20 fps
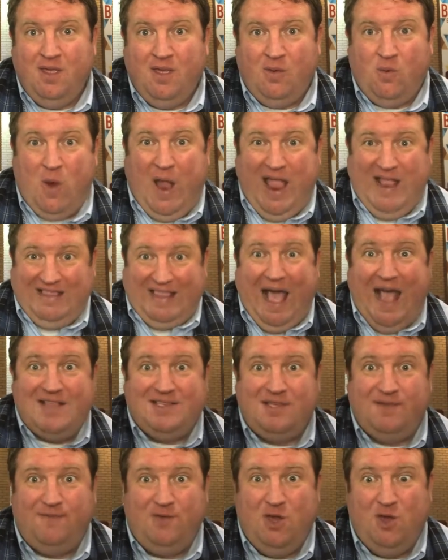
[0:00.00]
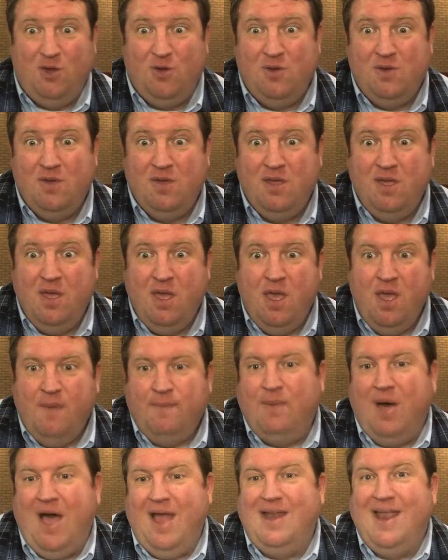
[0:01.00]
Right, lots of you.
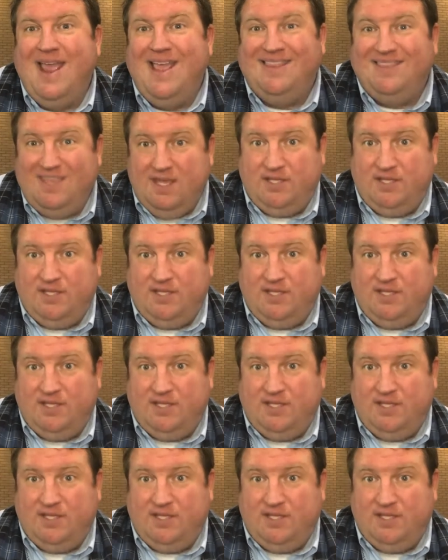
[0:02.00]
But